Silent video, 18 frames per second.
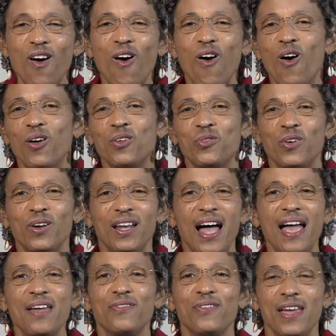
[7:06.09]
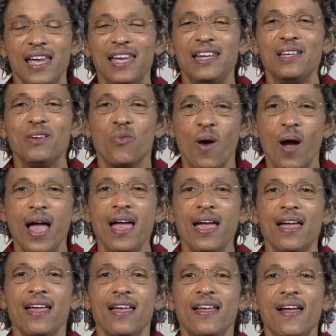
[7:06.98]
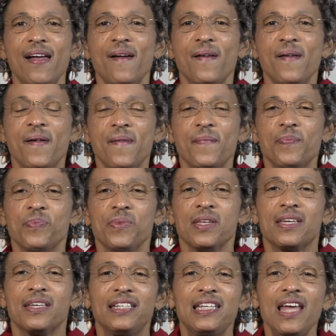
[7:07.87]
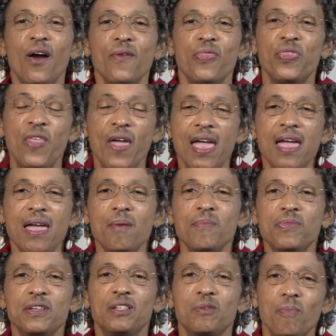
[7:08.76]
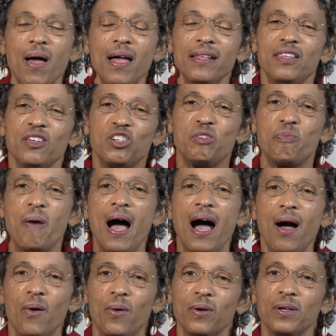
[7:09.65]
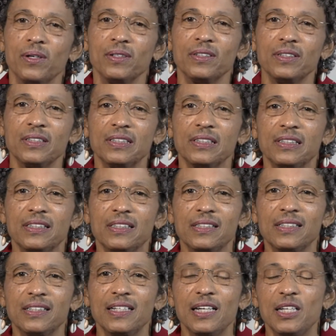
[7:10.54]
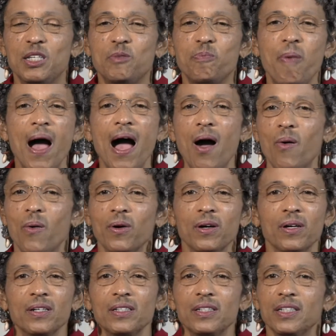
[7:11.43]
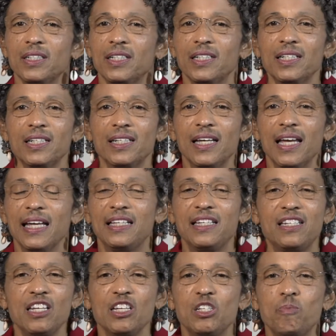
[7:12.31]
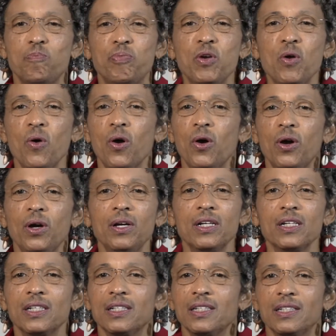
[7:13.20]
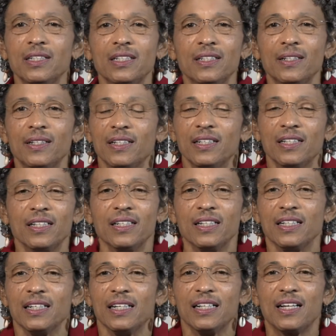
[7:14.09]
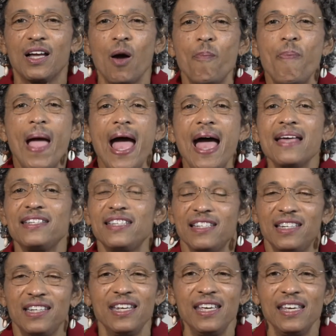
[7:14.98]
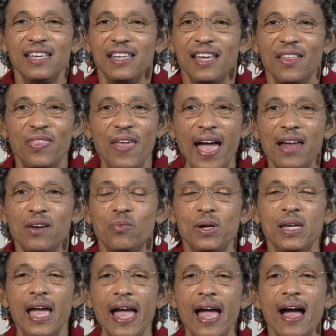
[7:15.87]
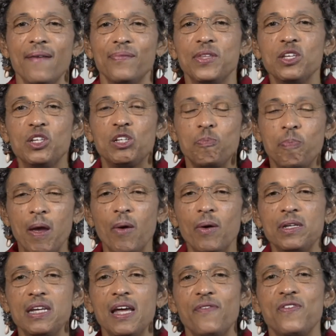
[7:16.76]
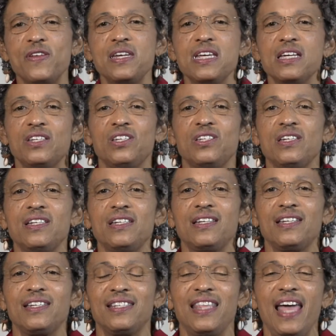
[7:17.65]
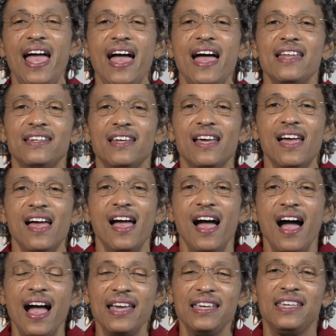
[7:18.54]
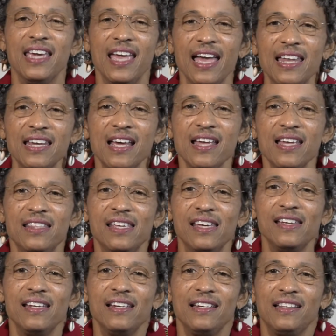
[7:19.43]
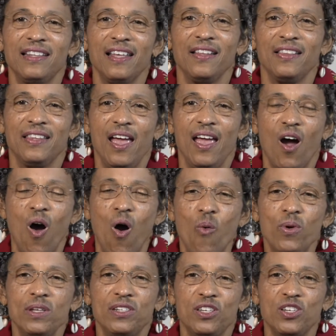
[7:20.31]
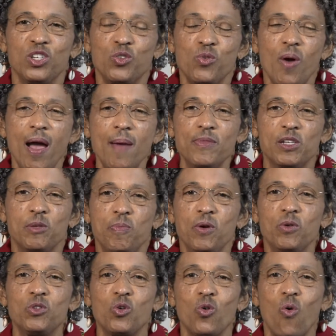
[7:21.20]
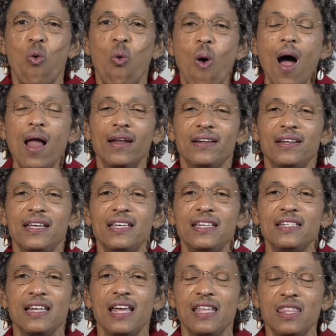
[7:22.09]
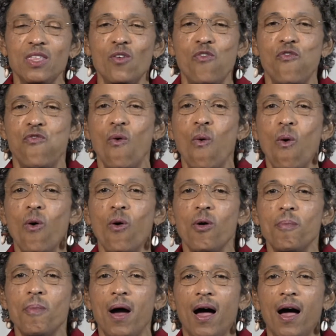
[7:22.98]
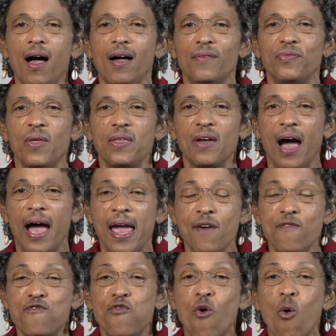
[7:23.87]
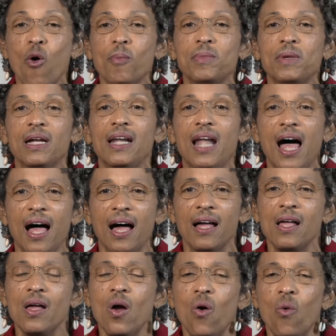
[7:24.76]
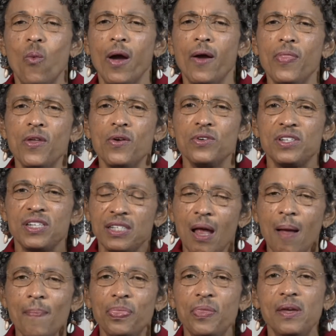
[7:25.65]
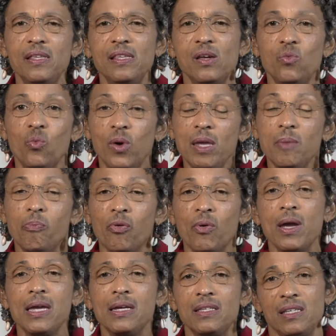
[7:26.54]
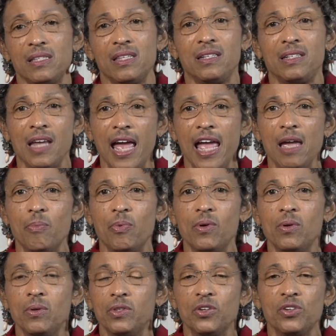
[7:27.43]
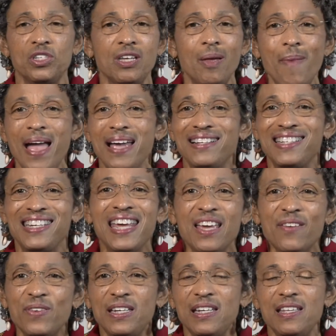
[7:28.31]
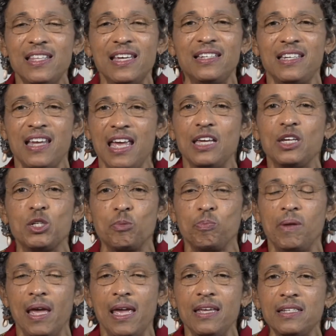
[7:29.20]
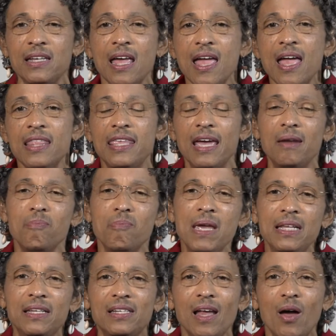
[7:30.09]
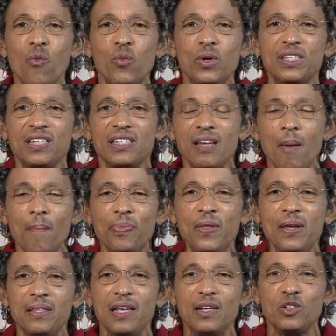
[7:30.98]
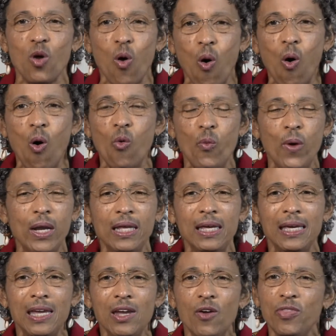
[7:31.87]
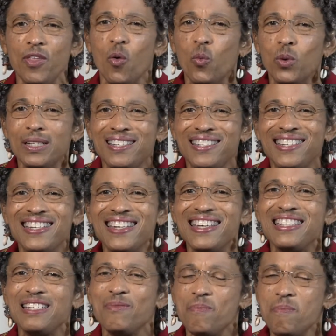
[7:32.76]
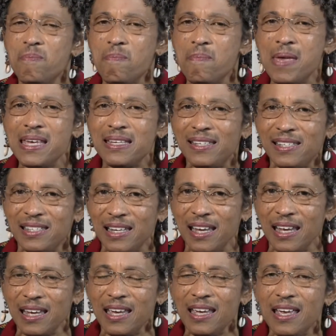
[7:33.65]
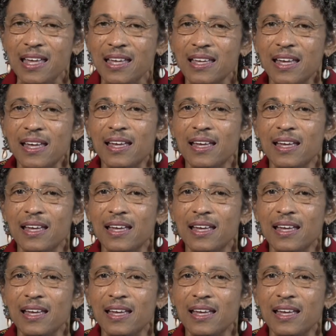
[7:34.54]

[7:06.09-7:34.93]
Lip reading: on for life anyway. You see, our theme this month is power. It's power. It's this pure capacity that we have. These spirit definitions that I get, they always describe the spiritual qualities in the form of a formula, where there's something that we bring to the table, there's some activity that takes place that meets up with something that's already here that we're just missing